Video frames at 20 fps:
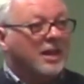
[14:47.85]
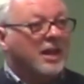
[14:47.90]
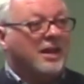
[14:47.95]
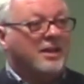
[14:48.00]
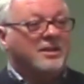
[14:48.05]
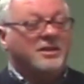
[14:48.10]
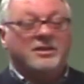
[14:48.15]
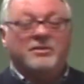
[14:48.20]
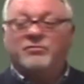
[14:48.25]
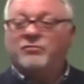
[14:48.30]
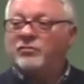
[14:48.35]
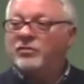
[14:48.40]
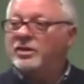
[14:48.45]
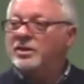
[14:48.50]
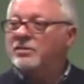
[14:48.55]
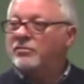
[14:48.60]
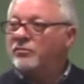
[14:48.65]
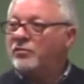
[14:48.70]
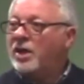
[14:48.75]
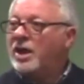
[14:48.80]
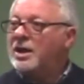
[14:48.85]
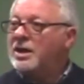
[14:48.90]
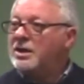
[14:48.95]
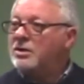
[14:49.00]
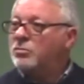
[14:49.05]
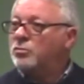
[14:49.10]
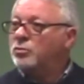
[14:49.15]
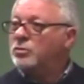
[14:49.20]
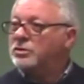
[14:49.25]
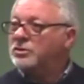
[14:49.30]
If, if
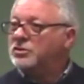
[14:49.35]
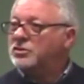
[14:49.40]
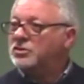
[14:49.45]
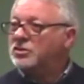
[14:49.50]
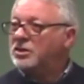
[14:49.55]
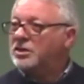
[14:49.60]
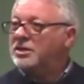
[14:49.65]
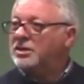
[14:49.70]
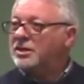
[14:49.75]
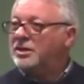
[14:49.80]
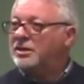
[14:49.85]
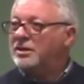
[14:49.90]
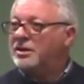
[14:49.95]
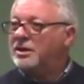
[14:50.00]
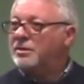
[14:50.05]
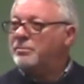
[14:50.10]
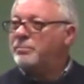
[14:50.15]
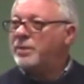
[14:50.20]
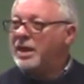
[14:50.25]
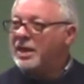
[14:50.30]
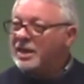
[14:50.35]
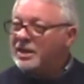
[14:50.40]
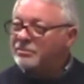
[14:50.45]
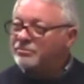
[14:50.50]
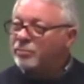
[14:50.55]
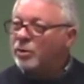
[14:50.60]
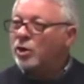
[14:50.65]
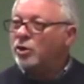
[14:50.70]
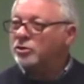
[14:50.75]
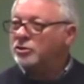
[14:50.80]
I was uh, a
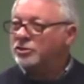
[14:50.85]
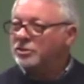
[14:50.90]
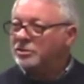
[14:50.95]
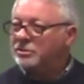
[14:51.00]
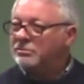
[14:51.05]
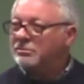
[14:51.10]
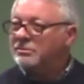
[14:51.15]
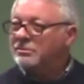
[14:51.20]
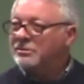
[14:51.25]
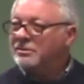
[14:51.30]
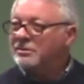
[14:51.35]
bad person